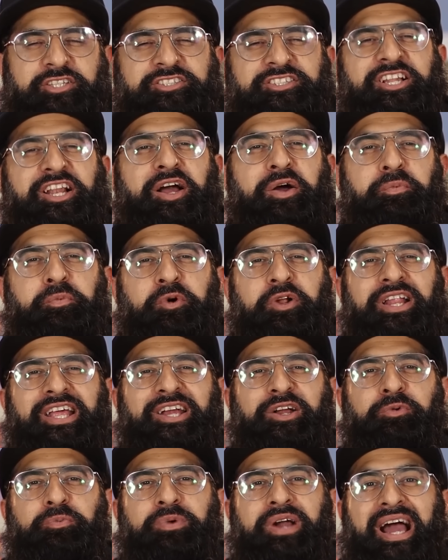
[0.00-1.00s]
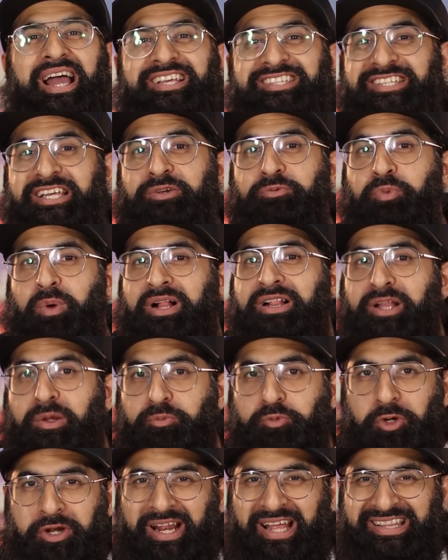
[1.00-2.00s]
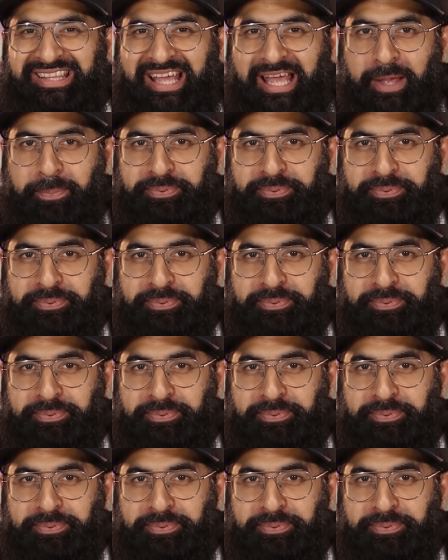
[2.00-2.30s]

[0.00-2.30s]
Assalamu alaikum guys, and welcome to another